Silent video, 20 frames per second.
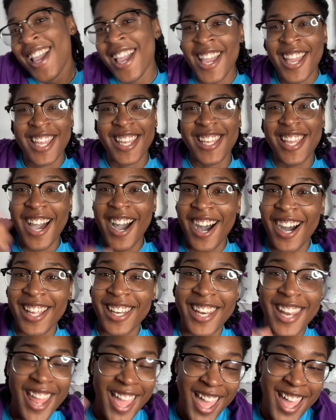Y'all,
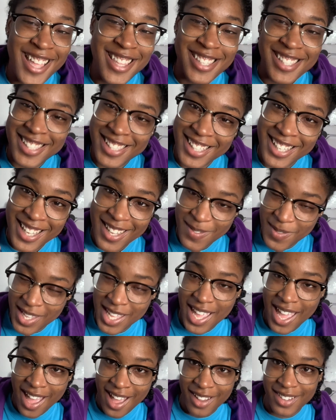that took me
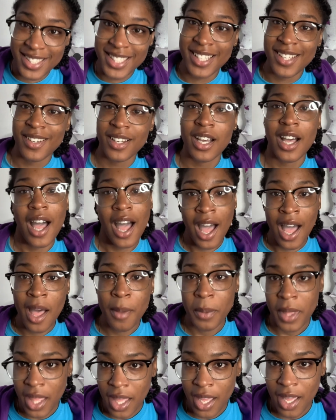out. Told her, I
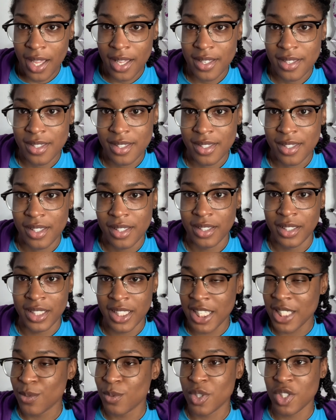pass.
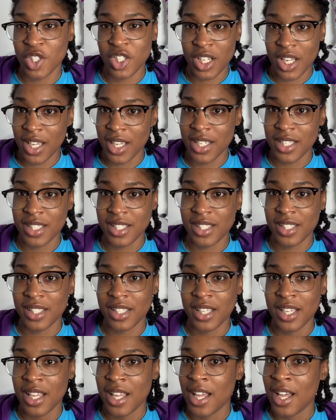This was just
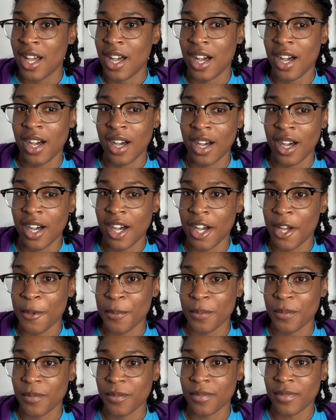a
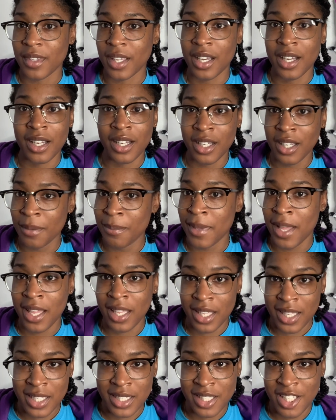goodbye
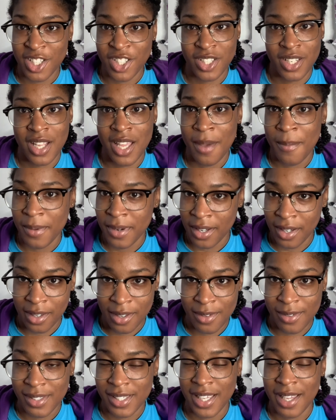kiss that should have happened a
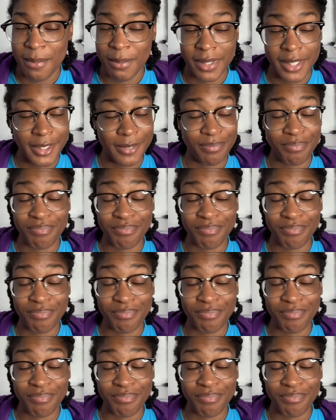long time ago.